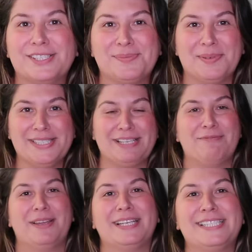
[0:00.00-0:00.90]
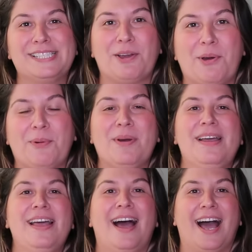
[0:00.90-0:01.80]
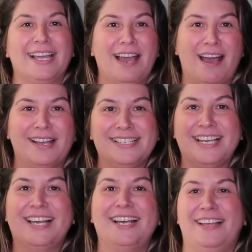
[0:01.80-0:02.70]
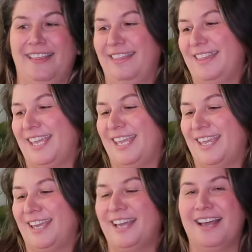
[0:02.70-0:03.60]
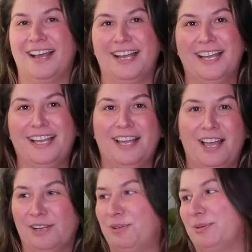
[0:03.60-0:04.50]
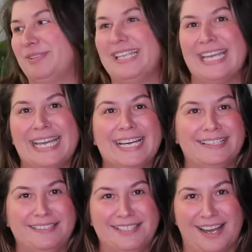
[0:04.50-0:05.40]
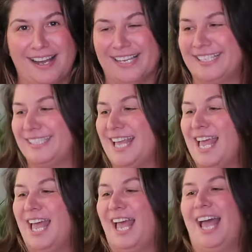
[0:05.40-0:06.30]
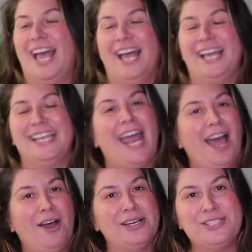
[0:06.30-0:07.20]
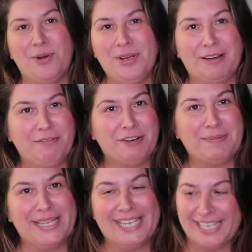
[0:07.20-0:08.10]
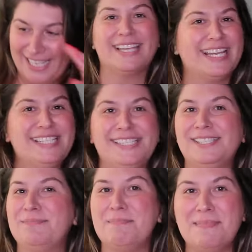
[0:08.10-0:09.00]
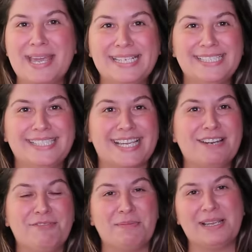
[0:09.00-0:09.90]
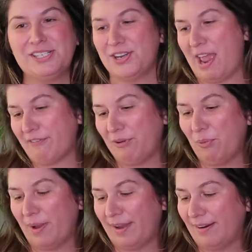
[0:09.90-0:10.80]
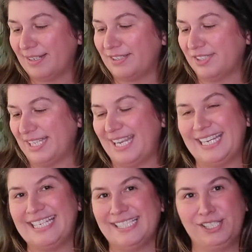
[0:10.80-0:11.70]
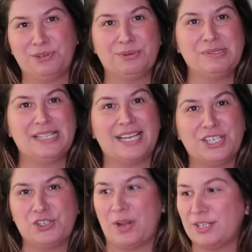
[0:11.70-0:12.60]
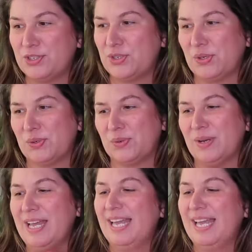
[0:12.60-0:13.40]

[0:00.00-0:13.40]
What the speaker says: specific. So I got the cruising ducks. Now, don't come for me. It's just mixed information everywhere. They're saying that Disney Cruise Line is trying to